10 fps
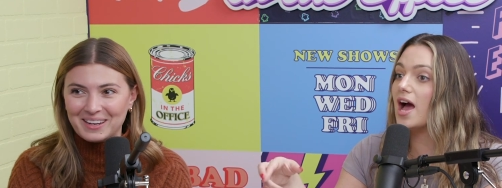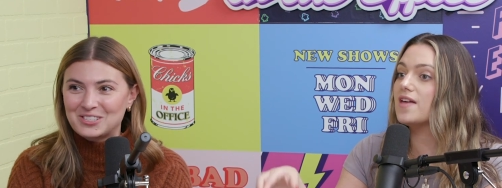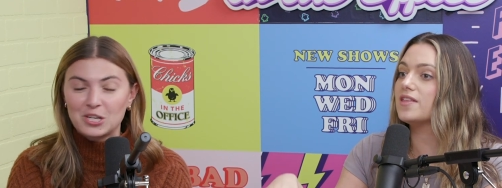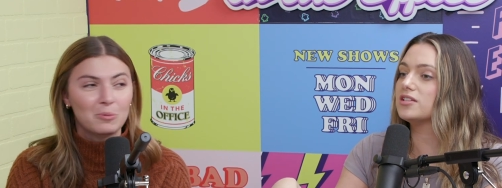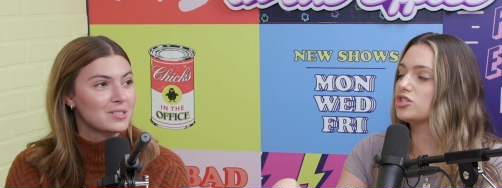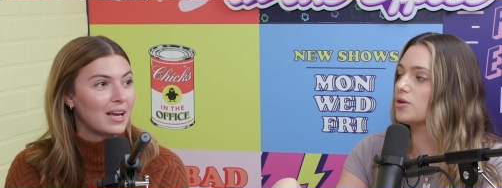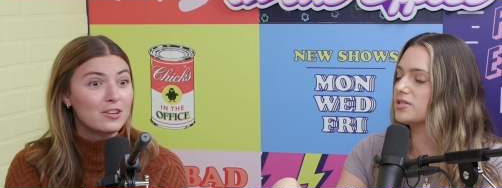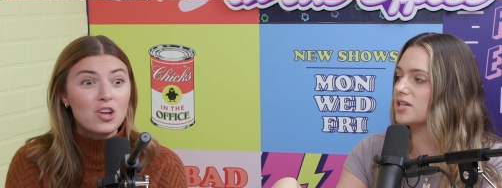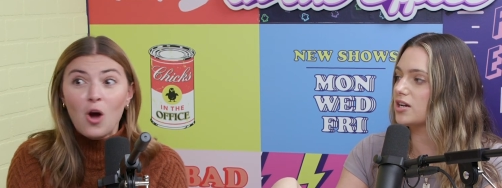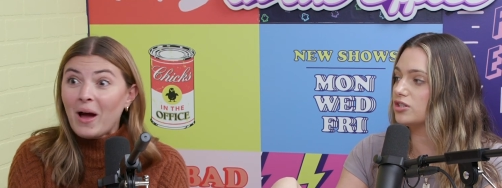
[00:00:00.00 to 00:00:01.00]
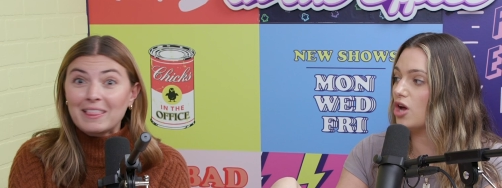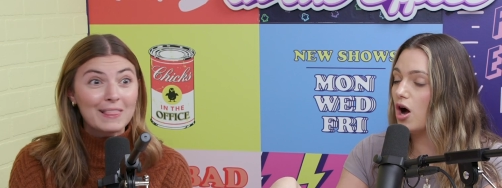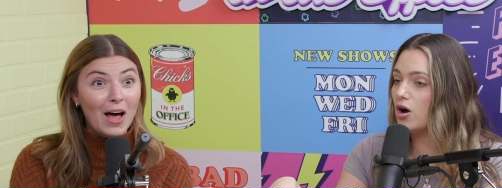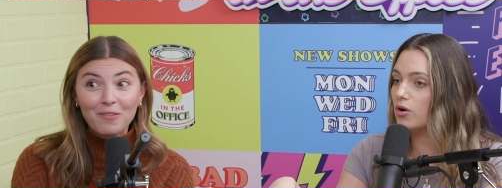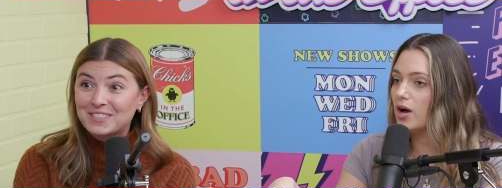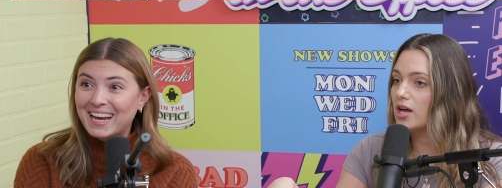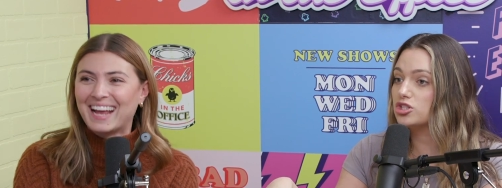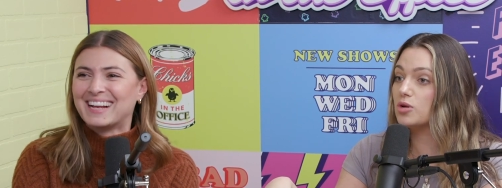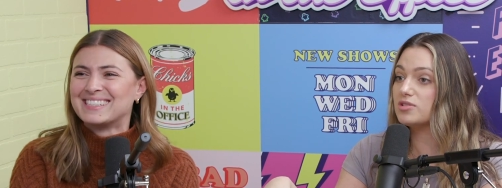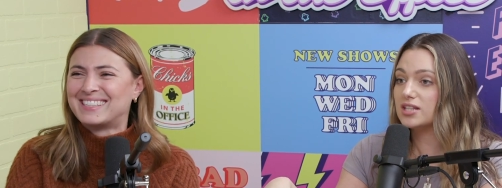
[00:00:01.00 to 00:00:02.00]
Speaker 1: Yeah, and she was, she like, was like, no,
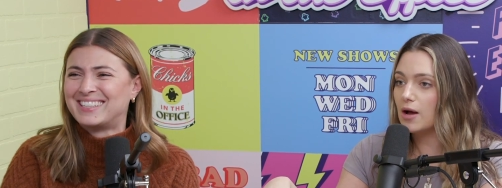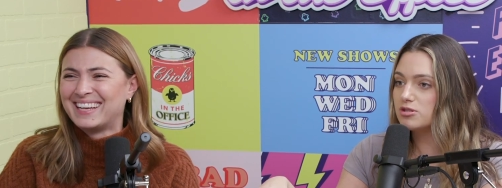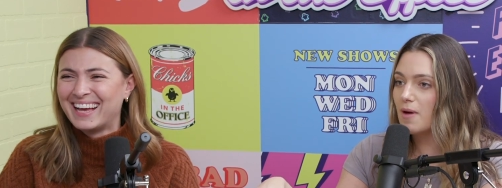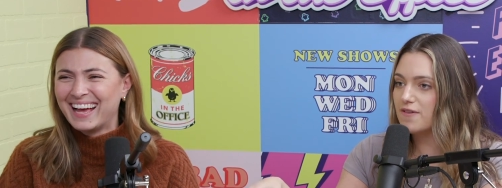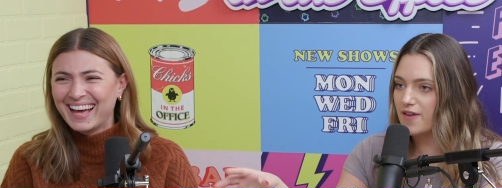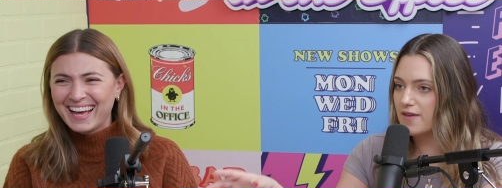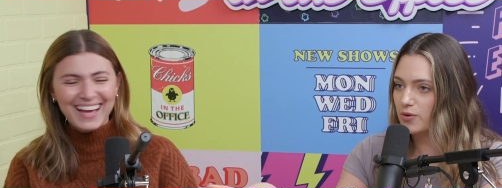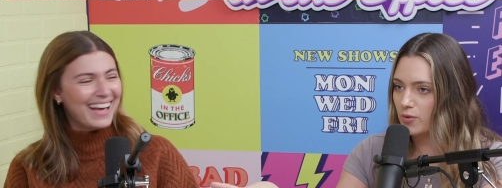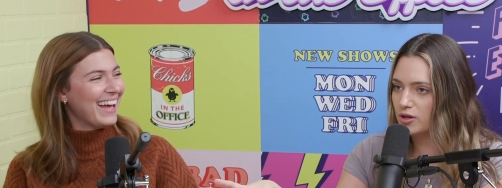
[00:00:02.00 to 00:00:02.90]
she was like, that was my favorite